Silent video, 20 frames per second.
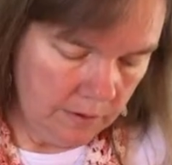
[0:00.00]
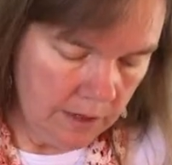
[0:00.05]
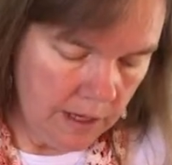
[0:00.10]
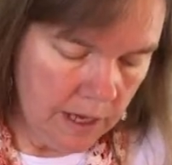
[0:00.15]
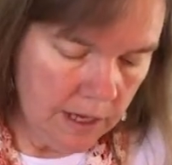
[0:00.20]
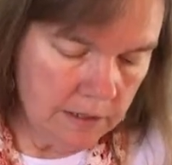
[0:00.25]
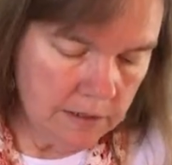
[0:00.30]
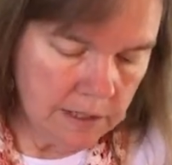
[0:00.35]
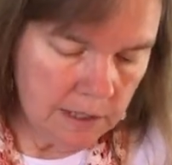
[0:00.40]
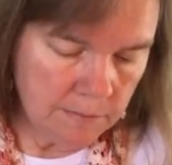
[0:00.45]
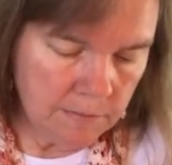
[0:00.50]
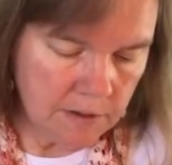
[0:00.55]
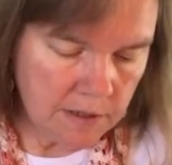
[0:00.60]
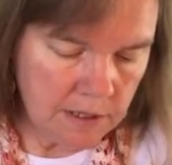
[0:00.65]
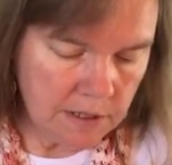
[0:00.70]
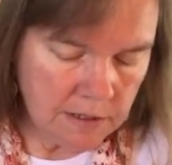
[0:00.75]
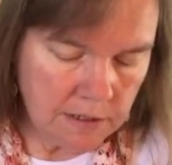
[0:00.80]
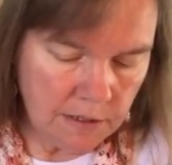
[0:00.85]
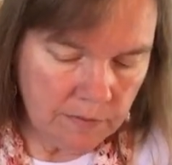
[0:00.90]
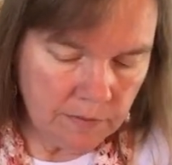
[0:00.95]
And some of
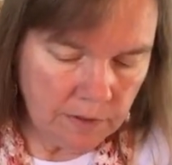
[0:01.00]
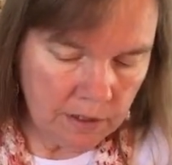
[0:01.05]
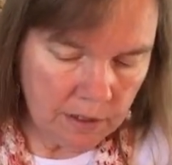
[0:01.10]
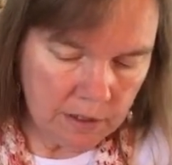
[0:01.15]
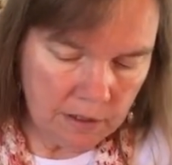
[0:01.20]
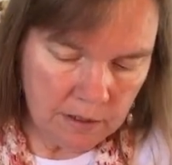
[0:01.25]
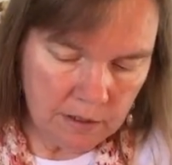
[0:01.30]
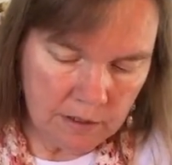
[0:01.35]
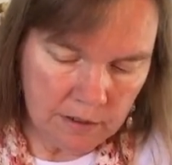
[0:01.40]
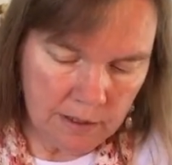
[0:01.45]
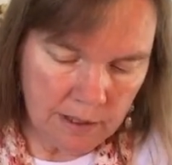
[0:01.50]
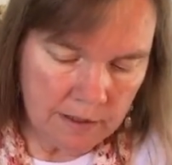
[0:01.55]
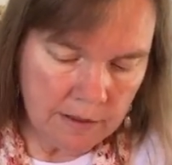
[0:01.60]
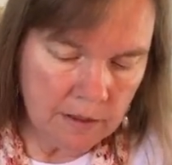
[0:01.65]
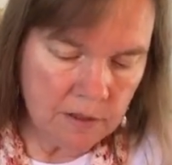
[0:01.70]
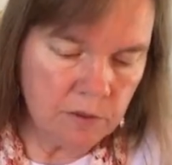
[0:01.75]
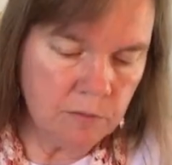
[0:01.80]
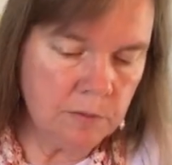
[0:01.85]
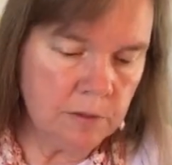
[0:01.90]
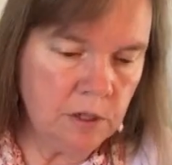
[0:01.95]
these even, like
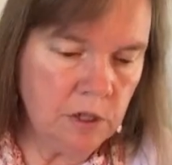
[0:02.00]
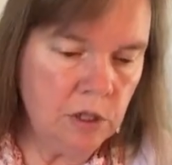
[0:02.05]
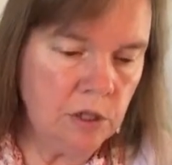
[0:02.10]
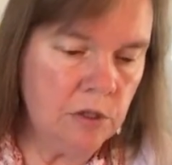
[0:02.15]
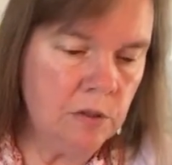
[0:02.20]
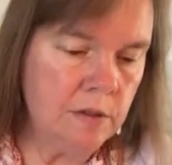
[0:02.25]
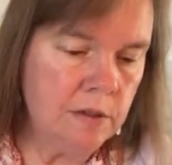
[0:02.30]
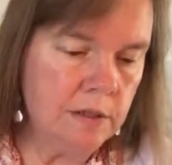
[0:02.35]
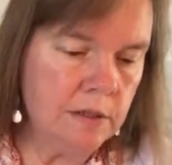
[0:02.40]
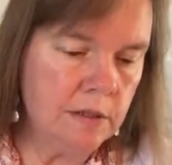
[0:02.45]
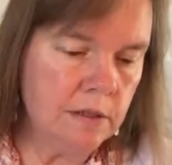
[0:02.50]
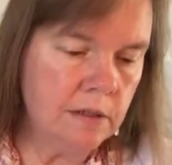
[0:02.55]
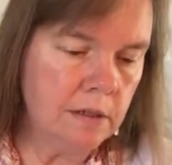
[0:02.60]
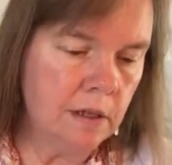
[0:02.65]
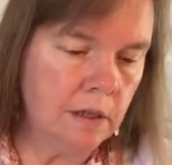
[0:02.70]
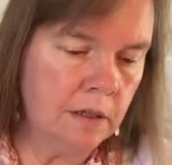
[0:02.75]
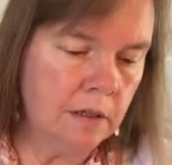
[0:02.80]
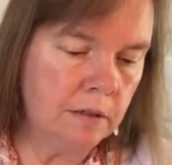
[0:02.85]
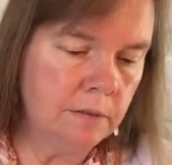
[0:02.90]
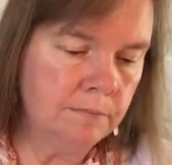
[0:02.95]
this one uses,
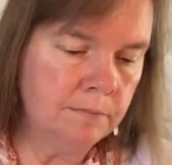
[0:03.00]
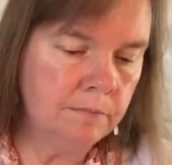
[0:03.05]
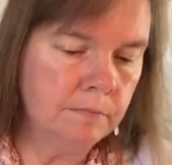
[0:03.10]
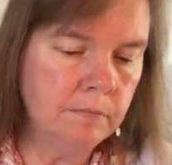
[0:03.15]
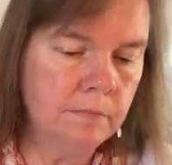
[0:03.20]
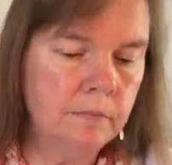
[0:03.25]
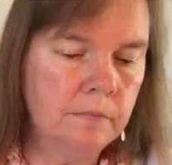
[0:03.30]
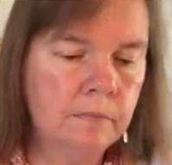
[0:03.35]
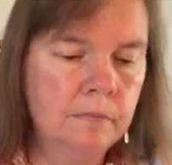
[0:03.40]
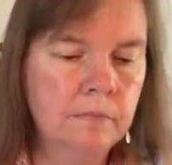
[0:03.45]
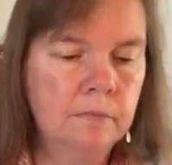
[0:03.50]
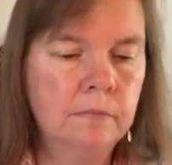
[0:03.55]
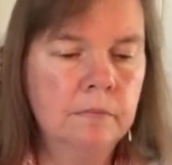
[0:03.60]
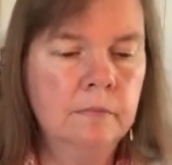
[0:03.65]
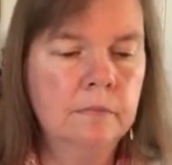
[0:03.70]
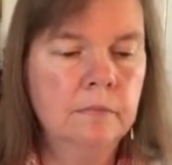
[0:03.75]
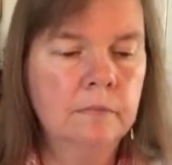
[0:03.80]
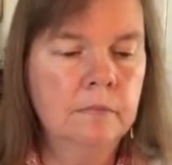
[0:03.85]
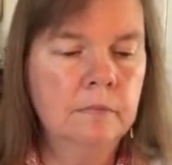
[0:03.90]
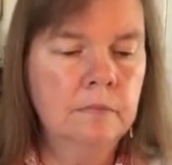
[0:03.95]

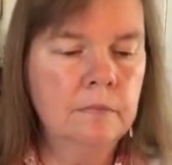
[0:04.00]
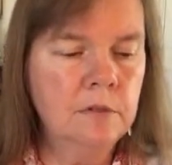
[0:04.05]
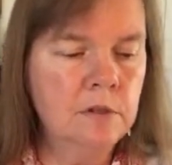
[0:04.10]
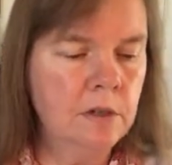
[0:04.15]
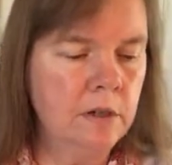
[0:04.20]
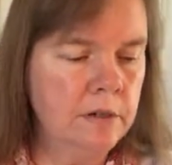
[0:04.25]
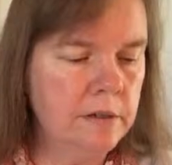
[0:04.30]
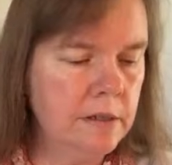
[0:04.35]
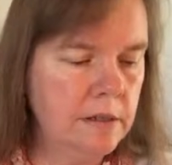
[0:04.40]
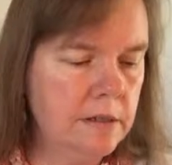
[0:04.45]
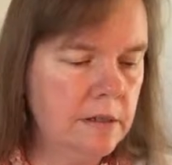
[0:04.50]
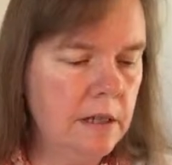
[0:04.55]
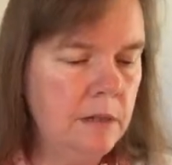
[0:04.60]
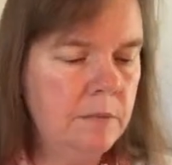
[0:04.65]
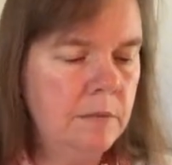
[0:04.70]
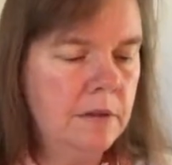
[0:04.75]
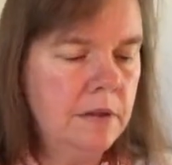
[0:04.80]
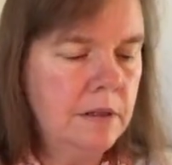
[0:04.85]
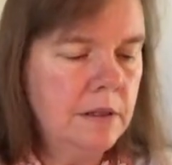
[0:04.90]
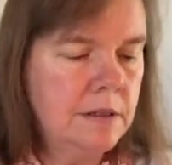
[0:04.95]
it's hard to see
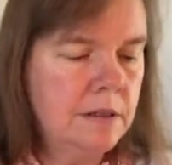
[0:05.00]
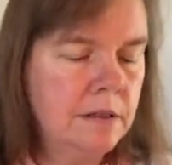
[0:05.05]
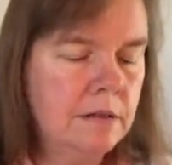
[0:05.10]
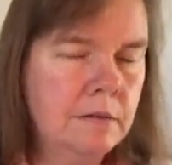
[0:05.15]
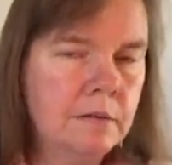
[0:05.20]
with this,